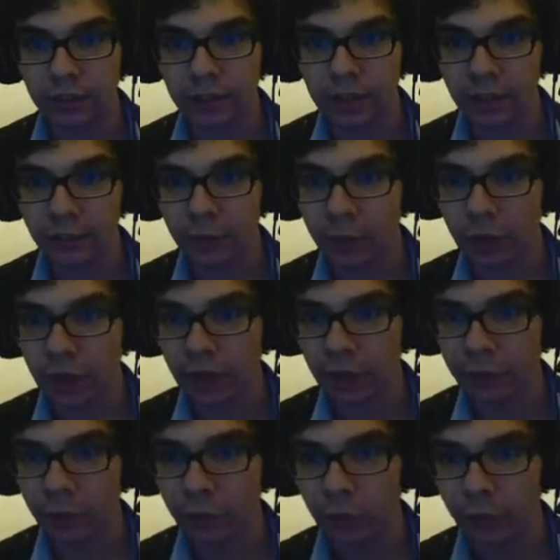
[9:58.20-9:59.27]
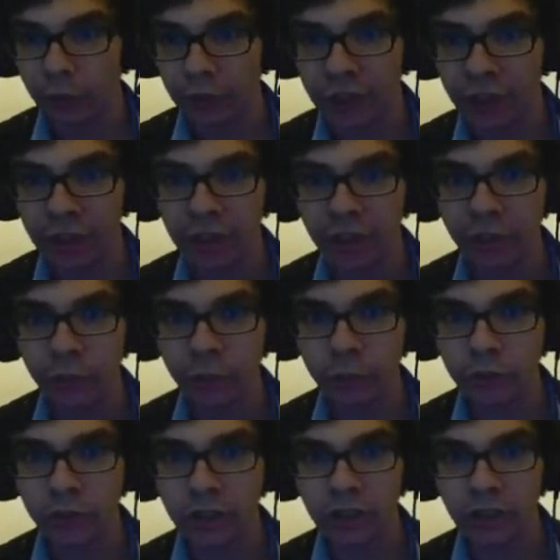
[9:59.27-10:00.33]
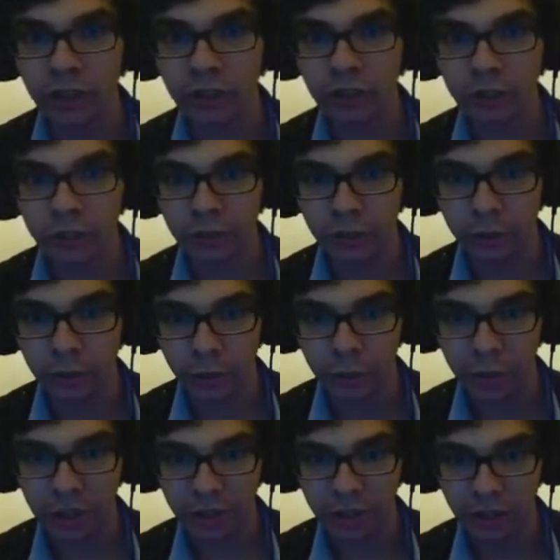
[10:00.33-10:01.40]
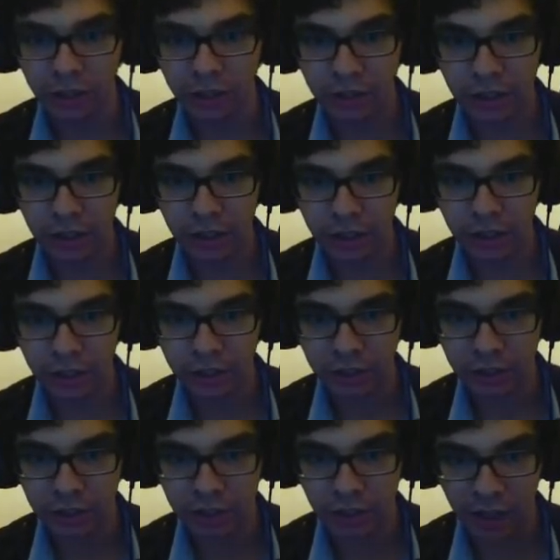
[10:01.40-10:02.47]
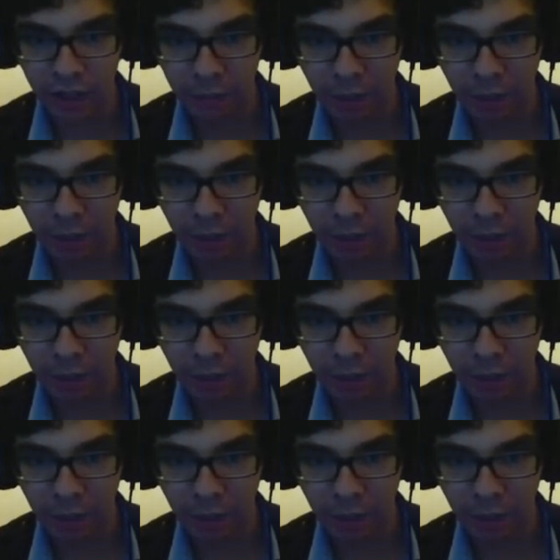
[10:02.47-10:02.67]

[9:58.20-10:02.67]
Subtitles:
See if you go over here, you lead through here. This is like